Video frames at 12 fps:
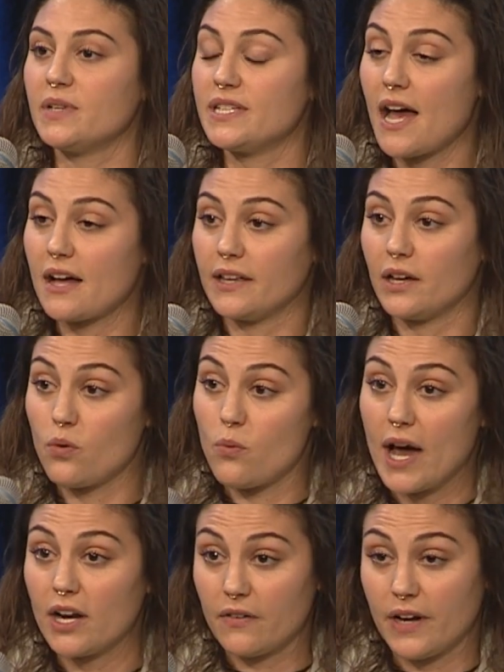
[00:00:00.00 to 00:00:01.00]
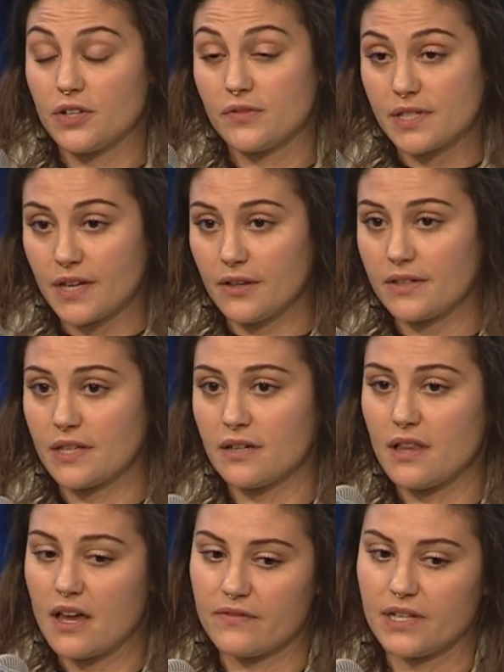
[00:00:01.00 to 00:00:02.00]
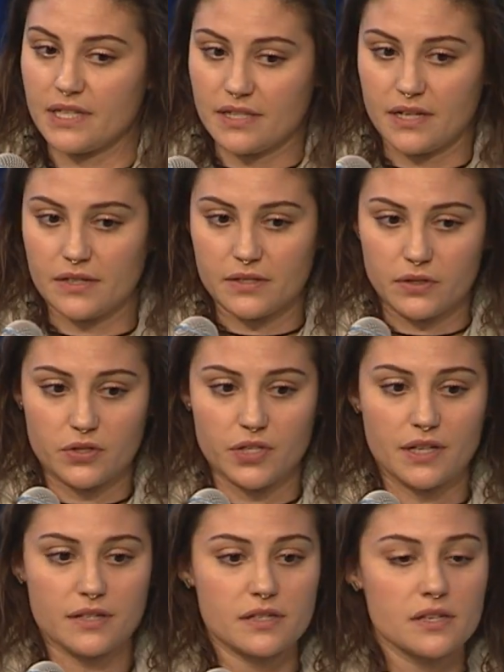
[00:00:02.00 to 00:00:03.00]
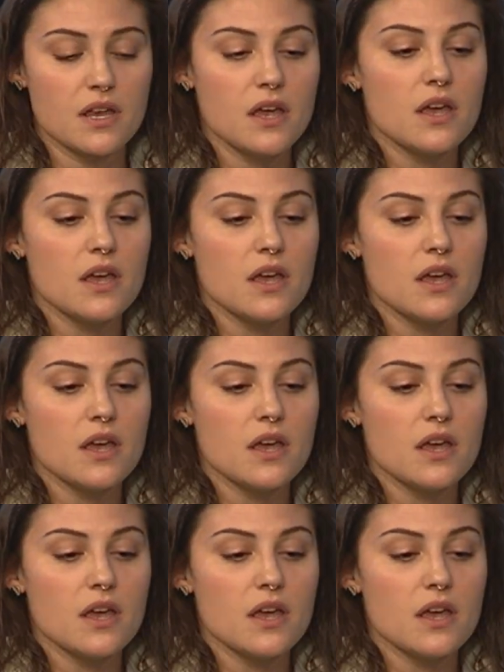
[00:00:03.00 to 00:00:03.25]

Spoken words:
be tackling a wider range of skills than a lot of existing solutions.